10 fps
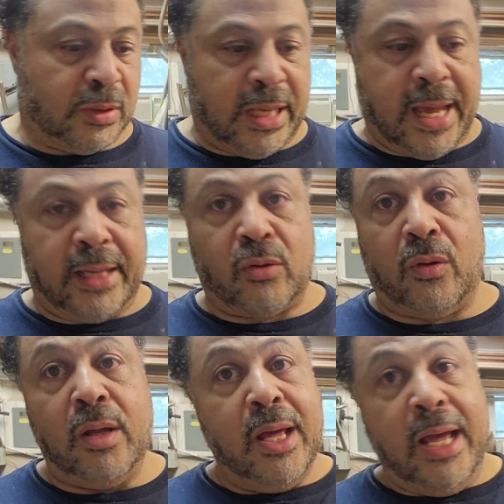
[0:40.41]
with the
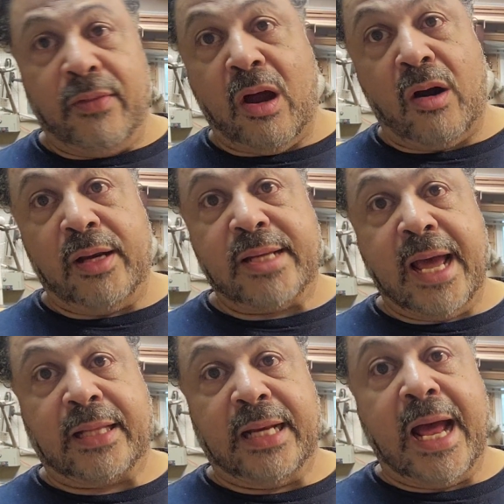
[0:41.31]
ankle and the heart
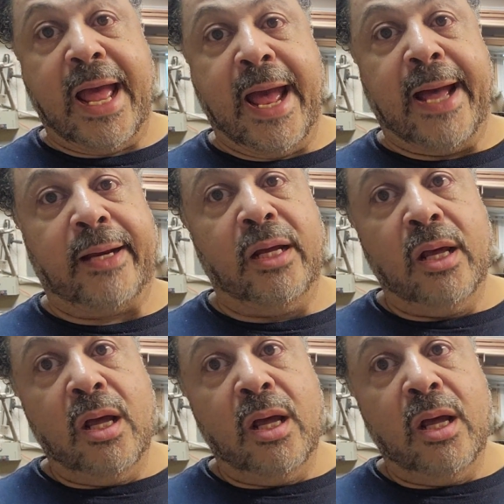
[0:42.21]
attack that I had,